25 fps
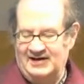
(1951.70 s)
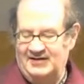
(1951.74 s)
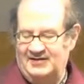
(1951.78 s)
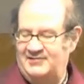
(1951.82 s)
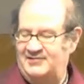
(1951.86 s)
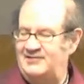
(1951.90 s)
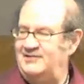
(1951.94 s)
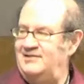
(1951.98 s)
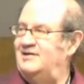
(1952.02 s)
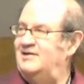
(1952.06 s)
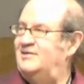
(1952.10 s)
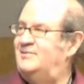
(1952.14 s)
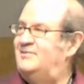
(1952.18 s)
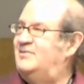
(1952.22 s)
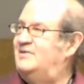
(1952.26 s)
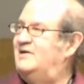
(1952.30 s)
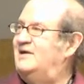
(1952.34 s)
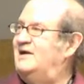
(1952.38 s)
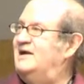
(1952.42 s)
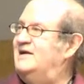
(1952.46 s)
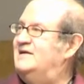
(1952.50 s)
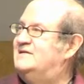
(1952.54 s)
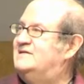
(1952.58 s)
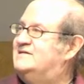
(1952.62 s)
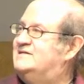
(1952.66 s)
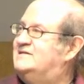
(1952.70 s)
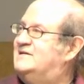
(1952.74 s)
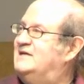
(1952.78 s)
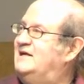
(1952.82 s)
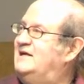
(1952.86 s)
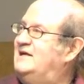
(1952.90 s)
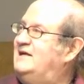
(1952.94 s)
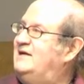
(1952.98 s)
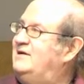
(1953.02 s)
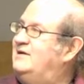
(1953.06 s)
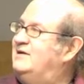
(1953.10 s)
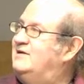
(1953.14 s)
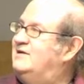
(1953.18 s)
get through your
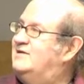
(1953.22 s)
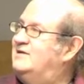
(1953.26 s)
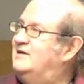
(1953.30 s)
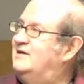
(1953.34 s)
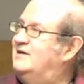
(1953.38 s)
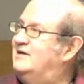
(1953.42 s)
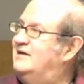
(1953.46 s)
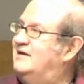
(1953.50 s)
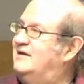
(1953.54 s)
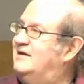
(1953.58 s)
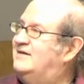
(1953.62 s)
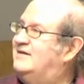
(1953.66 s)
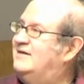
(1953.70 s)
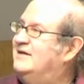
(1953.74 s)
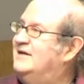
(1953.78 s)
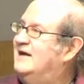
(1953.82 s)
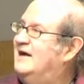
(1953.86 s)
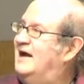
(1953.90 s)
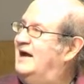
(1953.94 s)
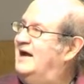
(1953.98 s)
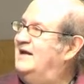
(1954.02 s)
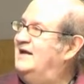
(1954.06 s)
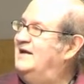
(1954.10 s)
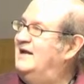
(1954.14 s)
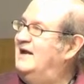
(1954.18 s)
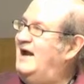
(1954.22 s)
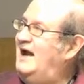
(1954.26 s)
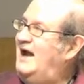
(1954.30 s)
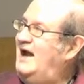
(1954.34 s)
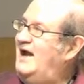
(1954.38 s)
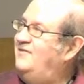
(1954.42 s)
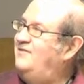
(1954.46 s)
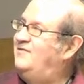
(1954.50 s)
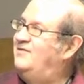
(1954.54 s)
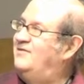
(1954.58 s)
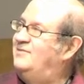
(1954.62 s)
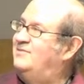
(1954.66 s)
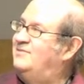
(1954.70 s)
PhD, you do this, and there are
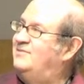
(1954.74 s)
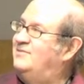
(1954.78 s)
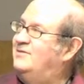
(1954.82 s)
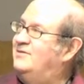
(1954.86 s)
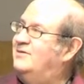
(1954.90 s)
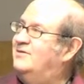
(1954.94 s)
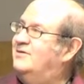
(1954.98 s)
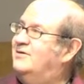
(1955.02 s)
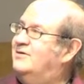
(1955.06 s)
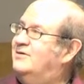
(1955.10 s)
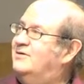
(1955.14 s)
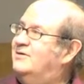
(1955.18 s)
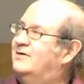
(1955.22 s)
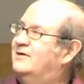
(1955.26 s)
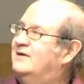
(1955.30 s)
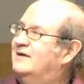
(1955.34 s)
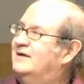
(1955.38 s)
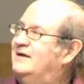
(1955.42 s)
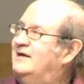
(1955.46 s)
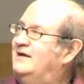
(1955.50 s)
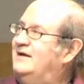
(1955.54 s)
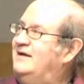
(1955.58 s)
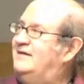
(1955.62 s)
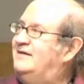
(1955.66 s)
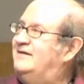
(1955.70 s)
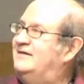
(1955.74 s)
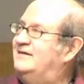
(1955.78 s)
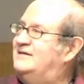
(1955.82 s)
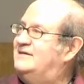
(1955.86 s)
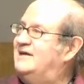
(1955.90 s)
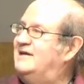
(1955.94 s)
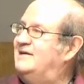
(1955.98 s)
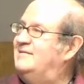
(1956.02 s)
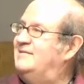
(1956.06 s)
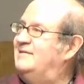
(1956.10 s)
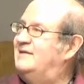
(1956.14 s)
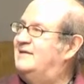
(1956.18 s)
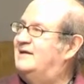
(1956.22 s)
ever more
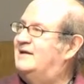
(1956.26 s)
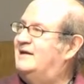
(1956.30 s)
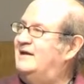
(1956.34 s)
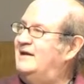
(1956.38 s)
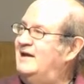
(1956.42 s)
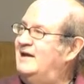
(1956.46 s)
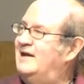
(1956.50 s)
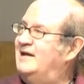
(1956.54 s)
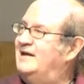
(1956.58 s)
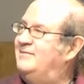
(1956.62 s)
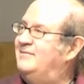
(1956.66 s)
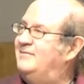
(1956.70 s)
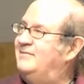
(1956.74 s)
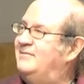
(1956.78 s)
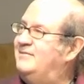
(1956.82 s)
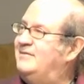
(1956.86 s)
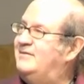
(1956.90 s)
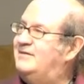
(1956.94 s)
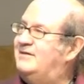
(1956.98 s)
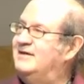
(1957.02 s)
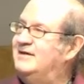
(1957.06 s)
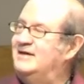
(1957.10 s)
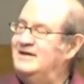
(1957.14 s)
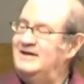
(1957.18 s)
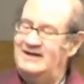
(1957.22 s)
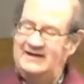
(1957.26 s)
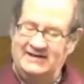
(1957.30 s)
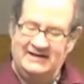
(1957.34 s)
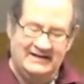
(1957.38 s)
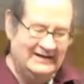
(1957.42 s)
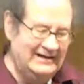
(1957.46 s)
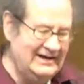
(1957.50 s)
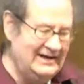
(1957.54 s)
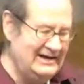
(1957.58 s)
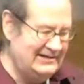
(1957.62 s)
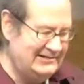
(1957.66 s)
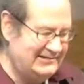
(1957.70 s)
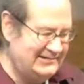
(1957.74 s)
esoteric claims in the
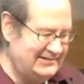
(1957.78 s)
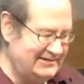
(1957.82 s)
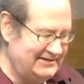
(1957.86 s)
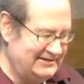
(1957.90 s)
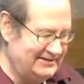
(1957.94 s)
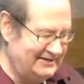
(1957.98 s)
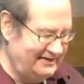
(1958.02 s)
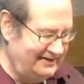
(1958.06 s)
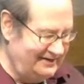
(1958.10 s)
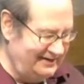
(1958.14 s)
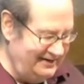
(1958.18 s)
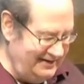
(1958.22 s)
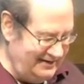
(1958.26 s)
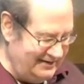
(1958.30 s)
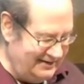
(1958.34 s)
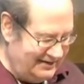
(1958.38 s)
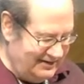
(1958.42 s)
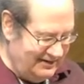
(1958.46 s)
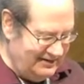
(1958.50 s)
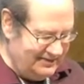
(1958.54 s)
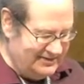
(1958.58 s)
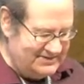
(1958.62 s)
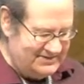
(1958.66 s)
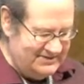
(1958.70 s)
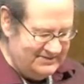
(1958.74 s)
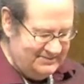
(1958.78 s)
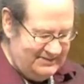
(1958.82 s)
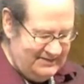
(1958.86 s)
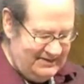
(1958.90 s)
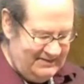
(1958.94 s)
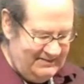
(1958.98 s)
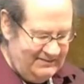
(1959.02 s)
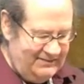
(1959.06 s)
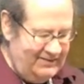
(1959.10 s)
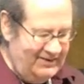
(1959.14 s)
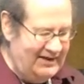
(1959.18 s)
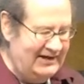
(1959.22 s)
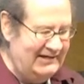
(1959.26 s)
literature. So you've got to be
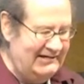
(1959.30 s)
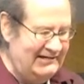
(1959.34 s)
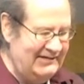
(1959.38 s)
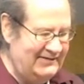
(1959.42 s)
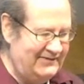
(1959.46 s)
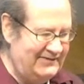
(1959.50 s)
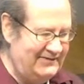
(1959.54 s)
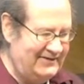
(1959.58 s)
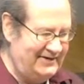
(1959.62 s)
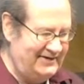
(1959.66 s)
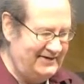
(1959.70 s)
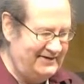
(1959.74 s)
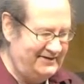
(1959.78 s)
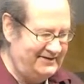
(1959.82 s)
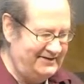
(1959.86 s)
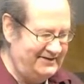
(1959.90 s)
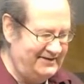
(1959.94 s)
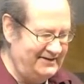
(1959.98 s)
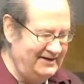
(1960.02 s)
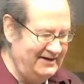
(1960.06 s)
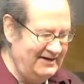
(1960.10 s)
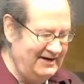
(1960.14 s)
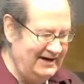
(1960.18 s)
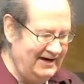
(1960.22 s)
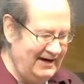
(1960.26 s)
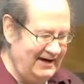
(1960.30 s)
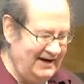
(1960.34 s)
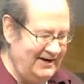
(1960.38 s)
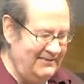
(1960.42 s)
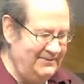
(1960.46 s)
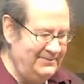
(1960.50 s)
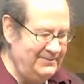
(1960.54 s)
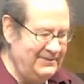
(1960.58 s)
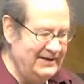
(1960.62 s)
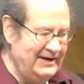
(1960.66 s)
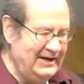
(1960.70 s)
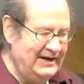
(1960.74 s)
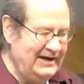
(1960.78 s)
aware of this.
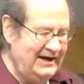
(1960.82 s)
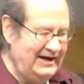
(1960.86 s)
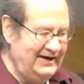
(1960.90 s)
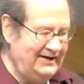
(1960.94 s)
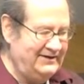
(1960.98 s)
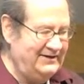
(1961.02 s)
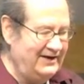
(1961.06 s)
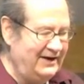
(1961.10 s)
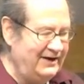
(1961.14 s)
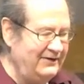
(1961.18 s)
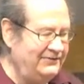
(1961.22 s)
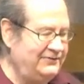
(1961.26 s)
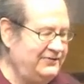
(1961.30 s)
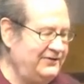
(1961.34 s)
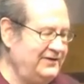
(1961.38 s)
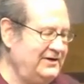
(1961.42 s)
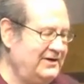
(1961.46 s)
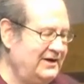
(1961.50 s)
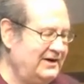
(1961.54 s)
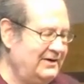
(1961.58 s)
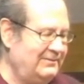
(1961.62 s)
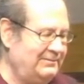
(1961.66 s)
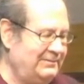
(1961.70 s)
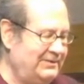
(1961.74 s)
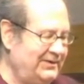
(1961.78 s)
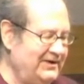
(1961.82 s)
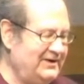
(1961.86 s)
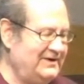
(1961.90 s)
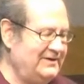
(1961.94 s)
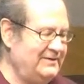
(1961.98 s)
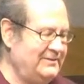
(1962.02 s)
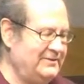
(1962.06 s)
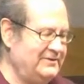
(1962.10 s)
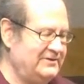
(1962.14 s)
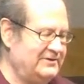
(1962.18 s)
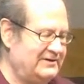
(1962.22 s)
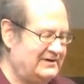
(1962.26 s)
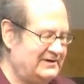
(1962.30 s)
It's often not
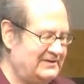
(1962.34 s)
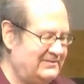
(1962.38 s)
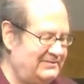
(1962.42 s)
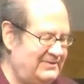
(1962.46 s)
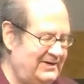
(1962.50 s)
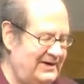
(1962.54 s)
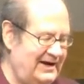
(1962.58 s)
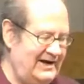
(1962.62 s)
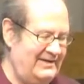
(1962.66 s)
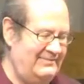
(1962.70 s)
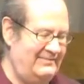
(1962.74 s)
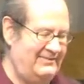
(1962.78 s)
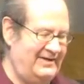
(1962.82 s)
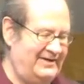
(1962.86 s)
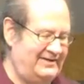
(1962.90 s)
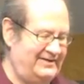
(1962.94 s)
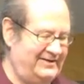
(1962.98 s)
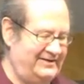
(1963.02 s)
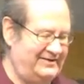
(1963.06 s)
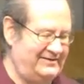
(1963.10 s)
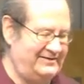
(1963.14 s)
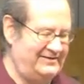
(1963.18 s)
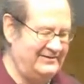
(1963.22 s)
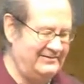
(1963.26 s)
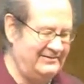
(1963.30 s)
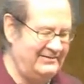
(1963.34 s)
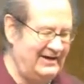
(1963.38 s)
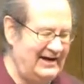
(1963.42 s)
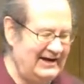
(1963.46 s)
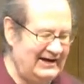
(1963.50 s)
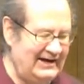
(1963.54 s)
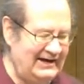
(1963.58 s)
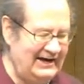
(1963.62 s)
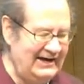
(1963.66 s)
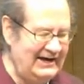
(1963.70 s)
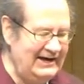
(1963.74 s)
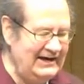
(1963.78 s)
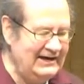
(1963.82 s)
possible to compare methods
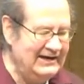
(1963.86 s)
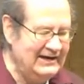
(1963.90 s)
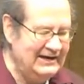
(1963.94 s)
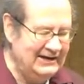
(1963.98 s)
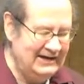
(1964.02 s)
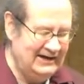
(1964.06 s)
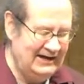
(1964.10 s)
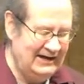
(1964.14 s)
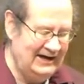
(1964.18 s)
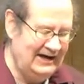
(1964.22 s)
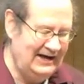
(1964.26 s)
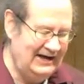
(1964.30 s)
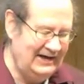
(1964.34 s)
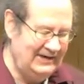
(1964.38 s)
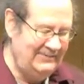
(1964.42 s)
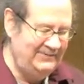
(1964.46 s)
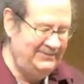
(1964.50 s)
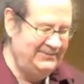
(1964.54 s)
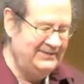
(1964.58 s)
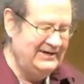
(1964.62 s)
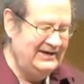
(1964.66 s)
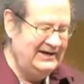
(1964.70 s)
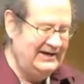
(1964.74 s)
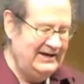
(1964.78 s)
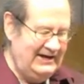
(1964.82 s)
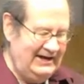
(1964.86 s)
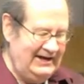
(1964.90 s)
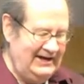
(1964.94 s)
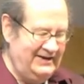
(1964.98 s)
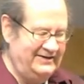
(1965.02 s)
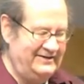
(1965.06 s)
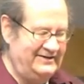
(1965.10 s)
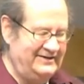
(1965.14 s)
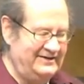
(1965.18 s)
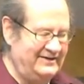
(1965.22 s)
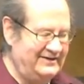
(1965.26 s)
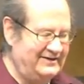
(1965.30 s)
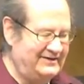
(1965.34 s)
directly.
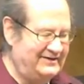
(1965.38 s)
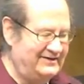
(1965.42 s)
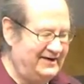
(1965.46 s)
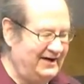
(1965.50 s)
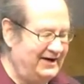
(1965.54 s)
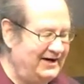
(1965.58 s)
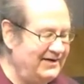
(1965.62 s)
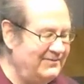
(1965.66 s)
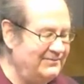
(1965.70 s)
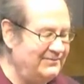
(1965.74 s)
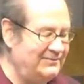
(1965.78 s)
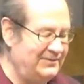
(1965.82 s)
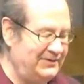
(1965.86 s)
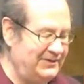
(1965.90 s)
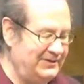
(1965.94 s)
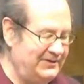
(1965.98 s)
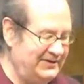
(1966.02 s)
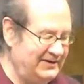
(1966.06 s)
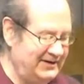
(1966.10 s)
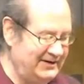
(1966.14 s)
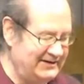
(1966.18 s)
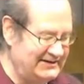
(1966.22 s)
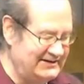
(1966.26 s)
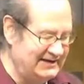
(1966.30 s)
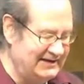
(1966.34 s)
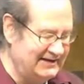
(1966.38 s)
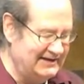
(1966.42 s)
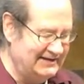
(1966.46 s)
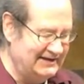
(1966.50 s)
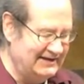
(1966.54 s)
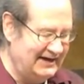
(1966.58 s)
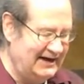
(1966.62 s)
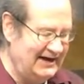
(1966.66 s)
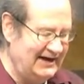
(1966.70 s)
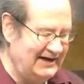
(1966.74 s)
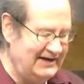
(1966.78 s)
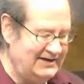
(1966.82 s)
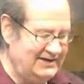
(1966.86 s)
Here's an example that
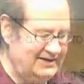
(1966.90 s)
I